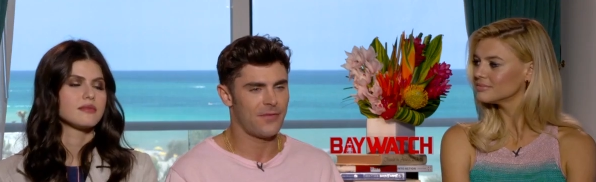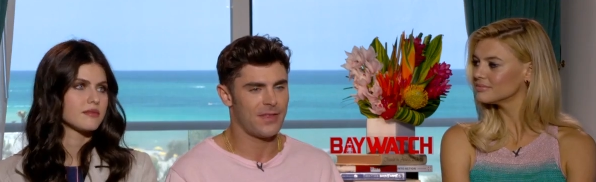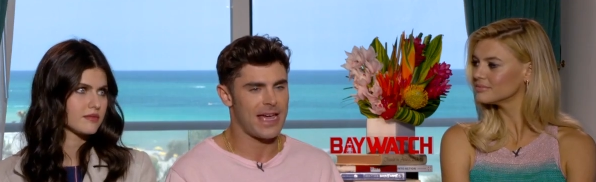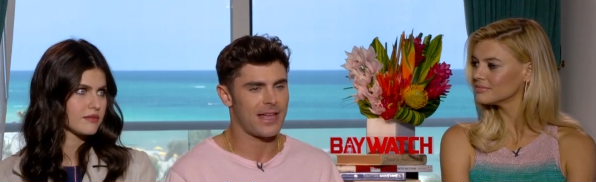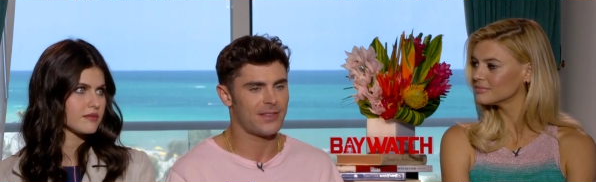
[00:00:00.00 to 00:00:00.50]

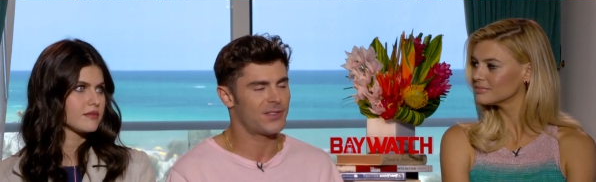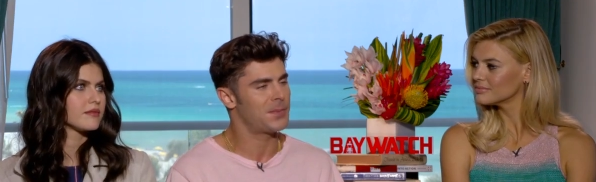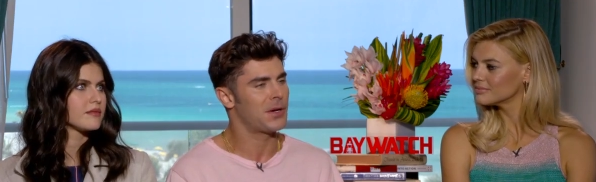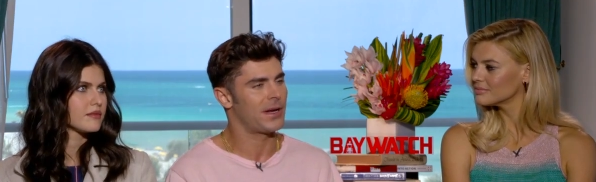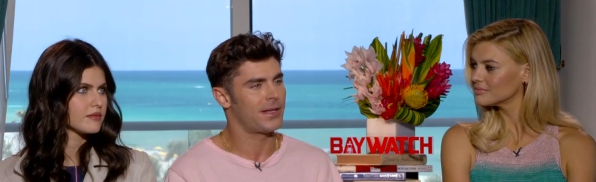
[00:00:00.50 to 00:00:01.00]
Speaker 1: that
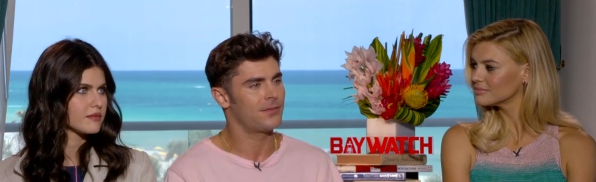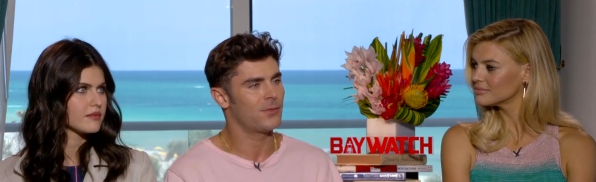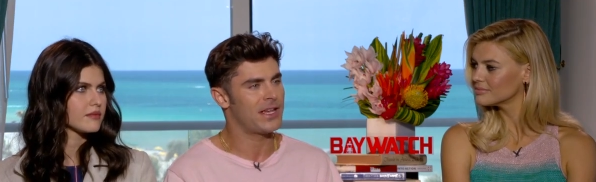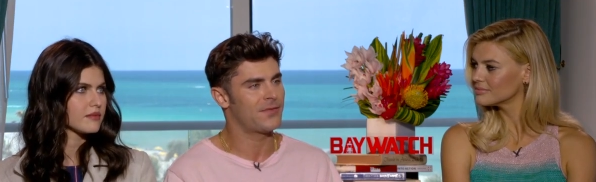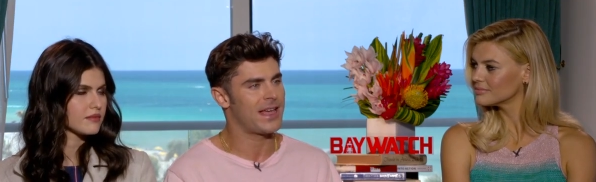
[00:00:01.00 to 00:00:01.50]
spirit.
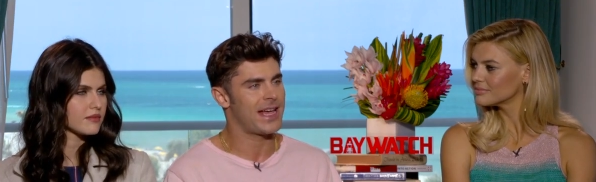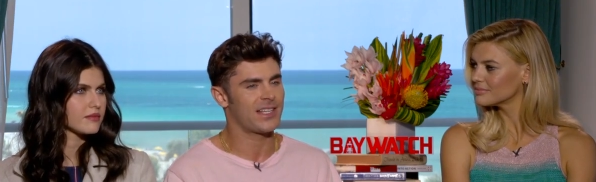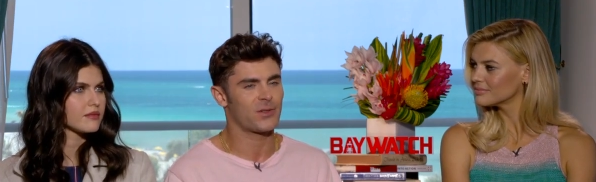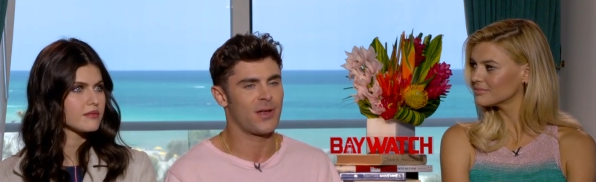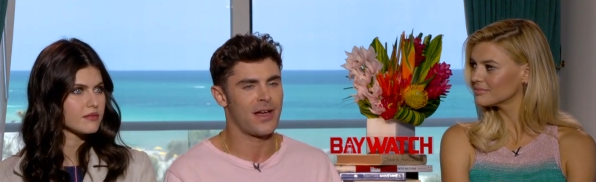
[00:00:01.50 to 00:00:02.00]
We have the
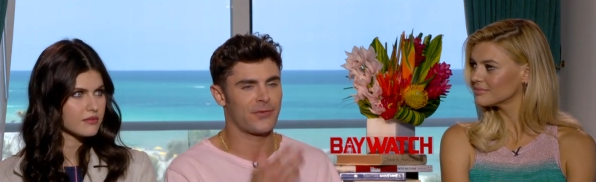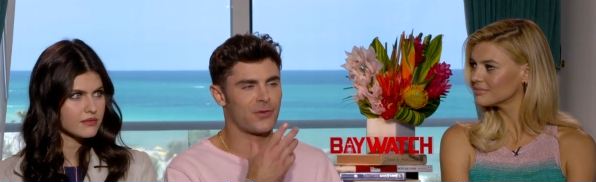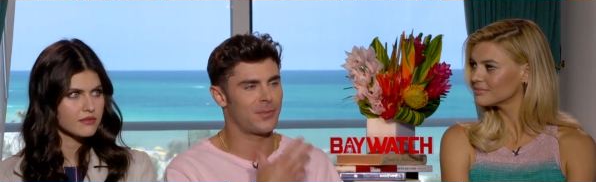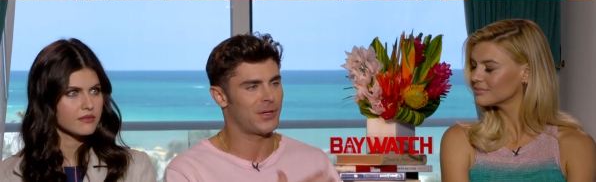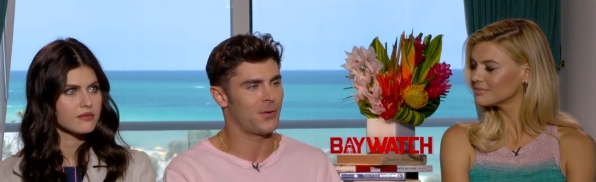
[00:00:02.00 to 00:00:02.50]
Hasselhoff
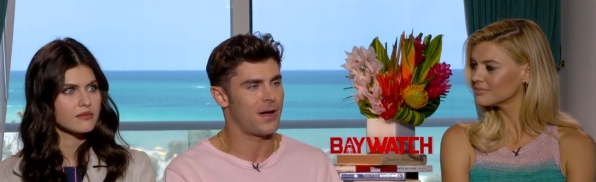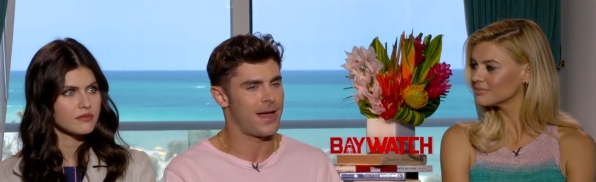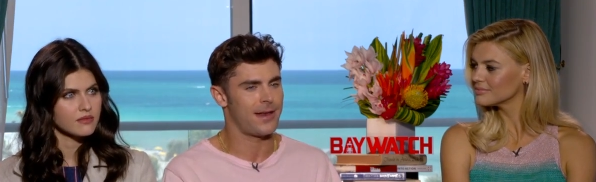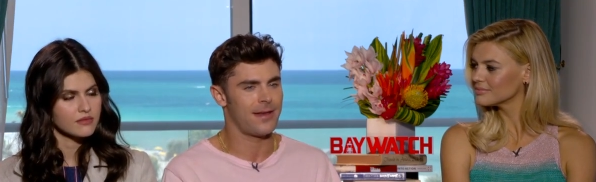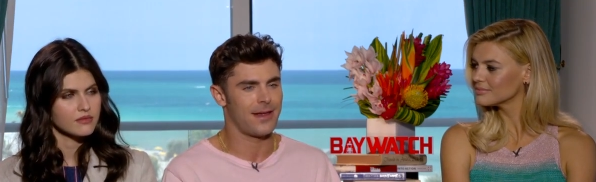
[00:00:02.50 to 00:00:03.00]
dripping
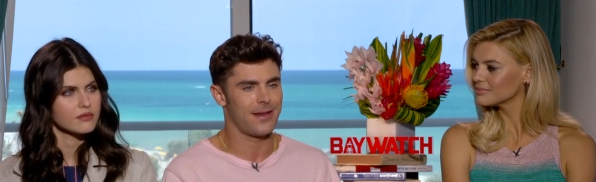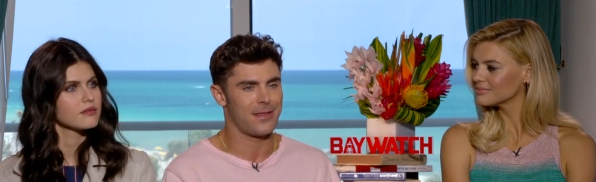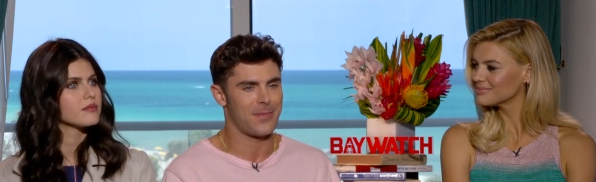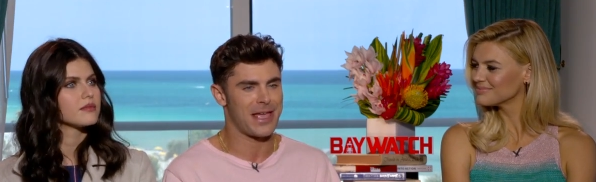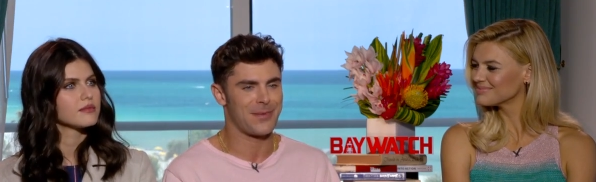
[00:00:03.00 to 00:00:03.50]
wet and
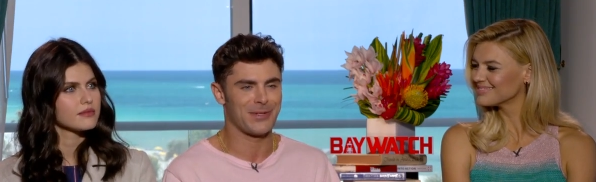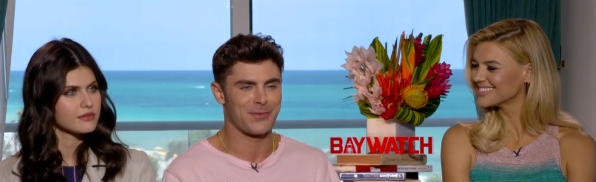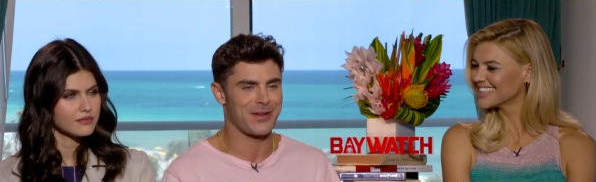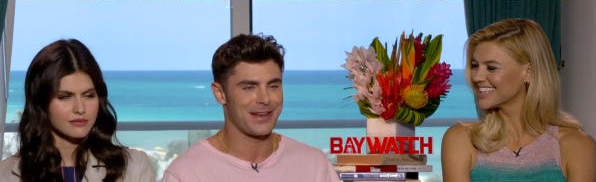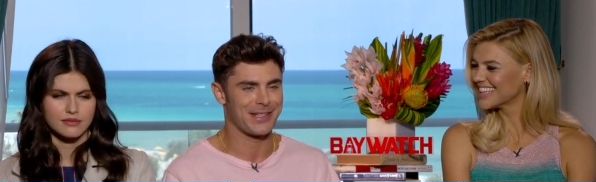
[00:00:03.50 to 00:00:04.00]
the Pamela
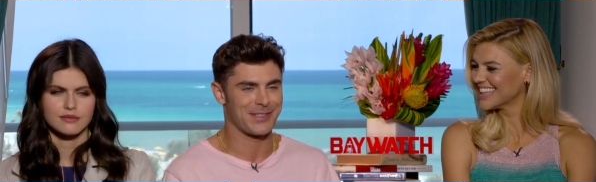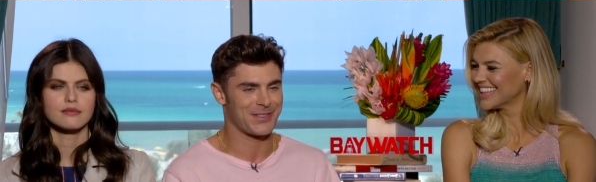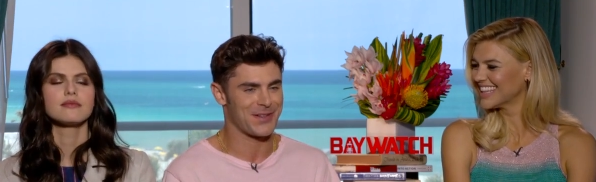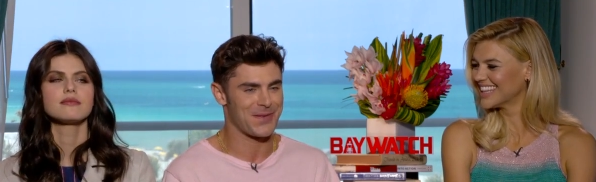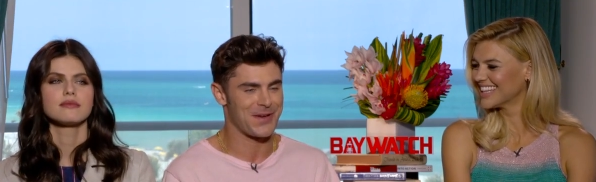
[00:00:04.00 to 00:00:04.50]
running in
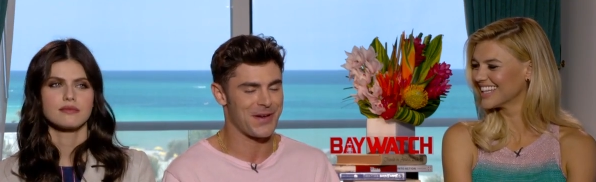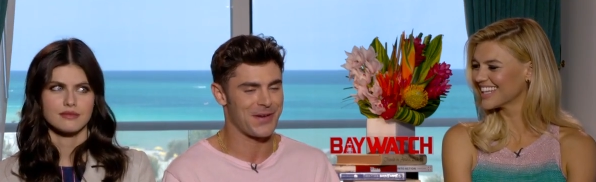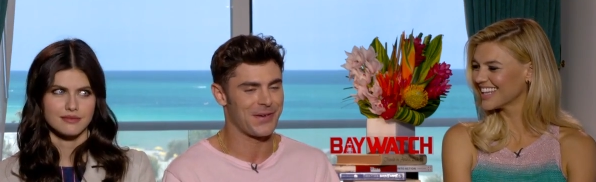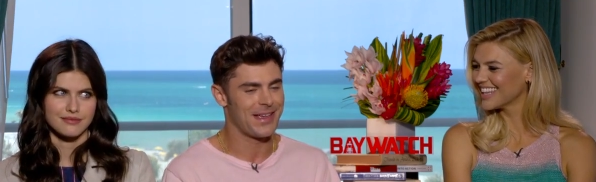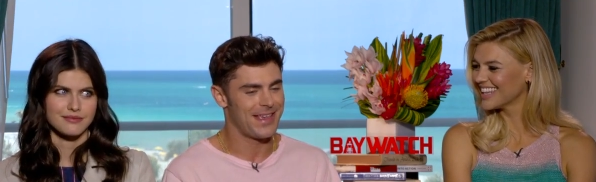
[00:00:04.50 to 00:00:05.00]

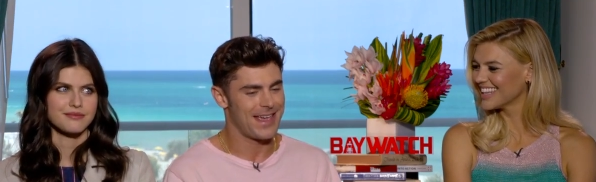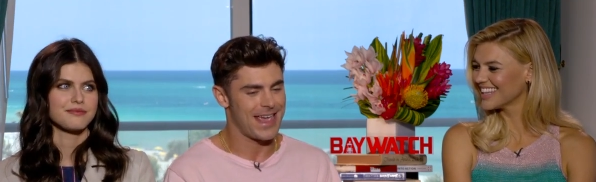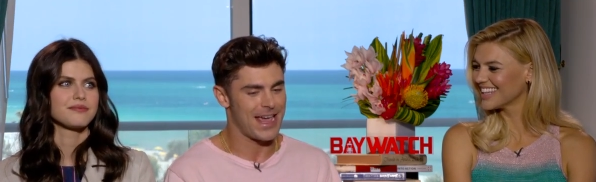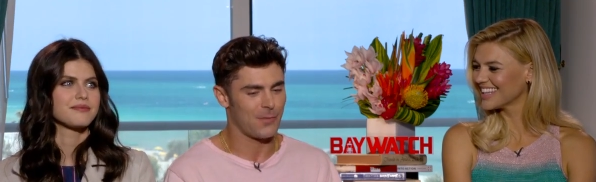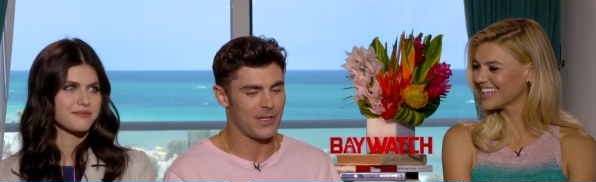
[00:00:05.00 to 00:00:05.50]
slow-mo,
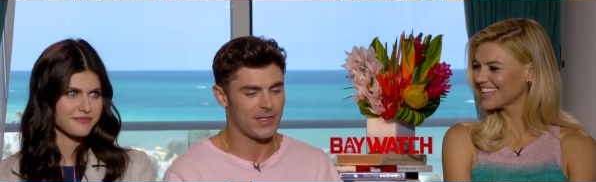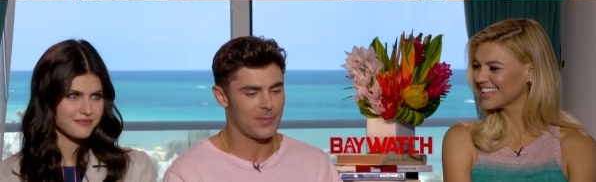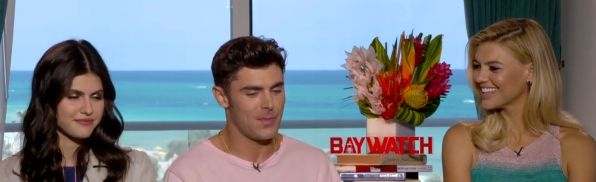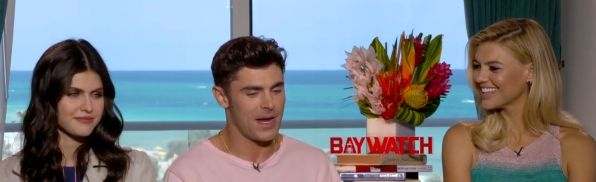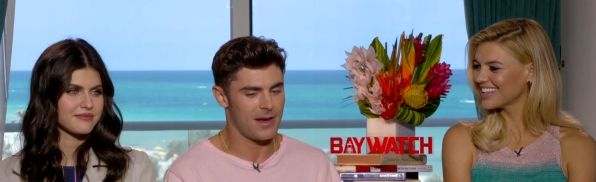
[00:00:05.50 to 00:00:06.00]
and we
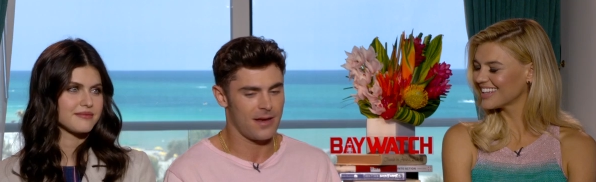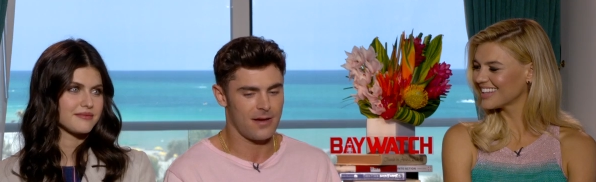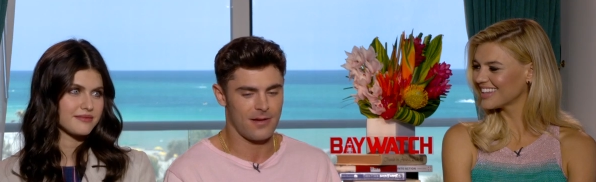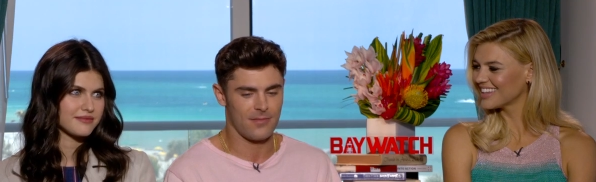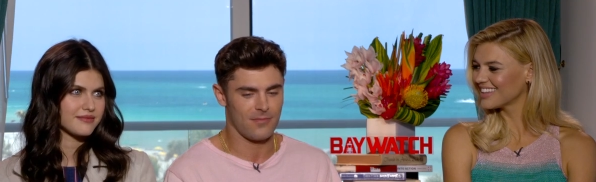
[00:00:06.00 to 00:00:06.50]
just made
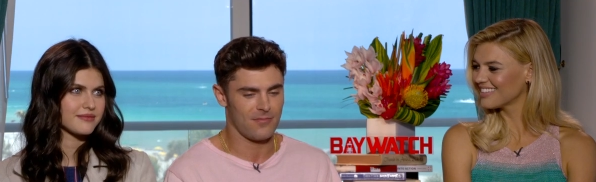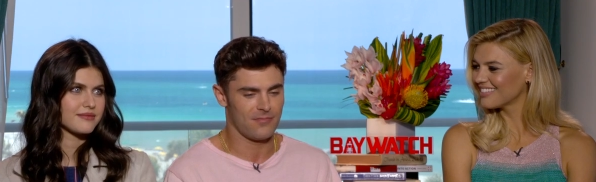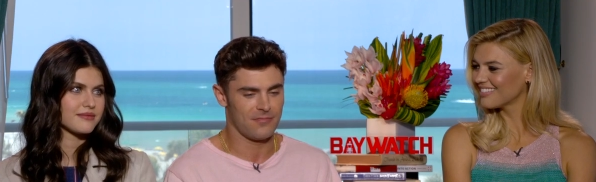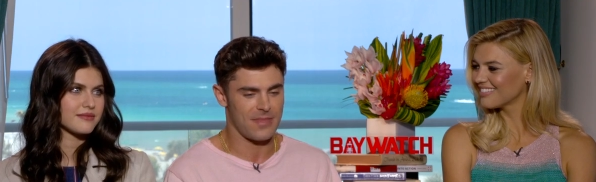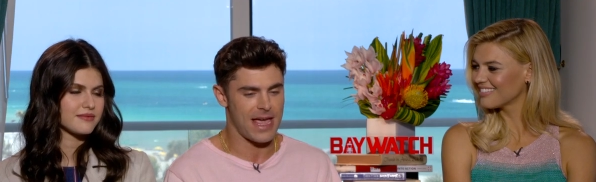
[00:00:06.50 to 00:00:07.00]
it
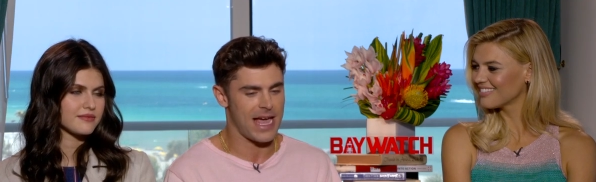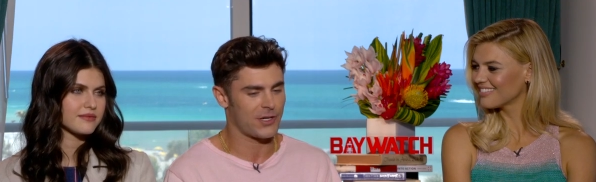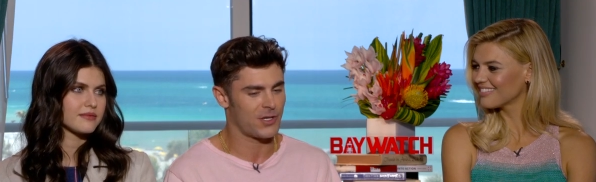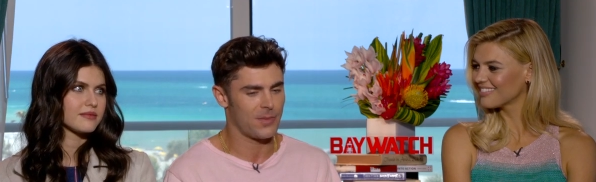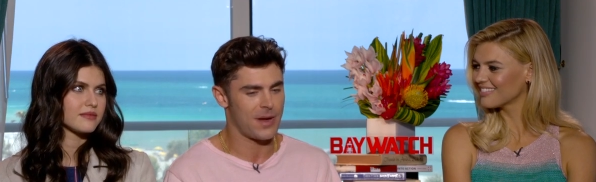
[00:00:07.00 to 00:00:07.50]

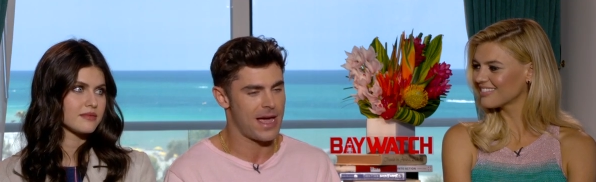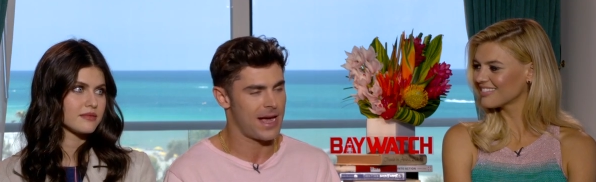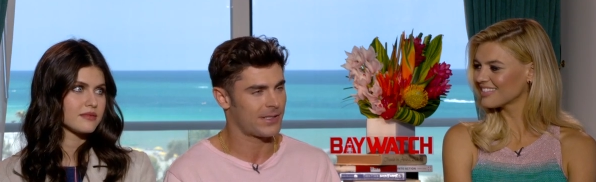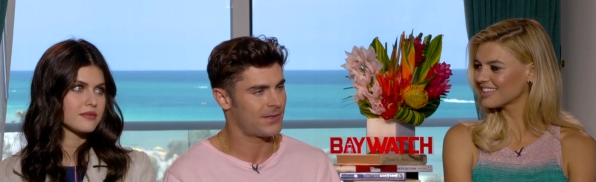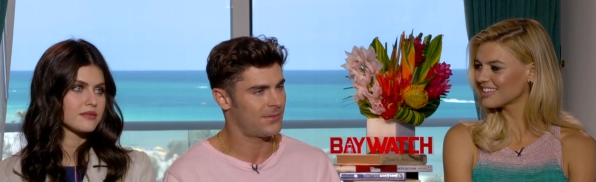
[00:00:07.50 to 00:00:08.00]

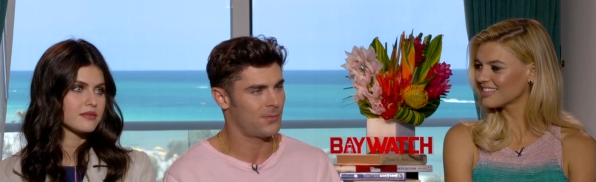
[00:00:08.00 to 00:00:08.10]
action-packed.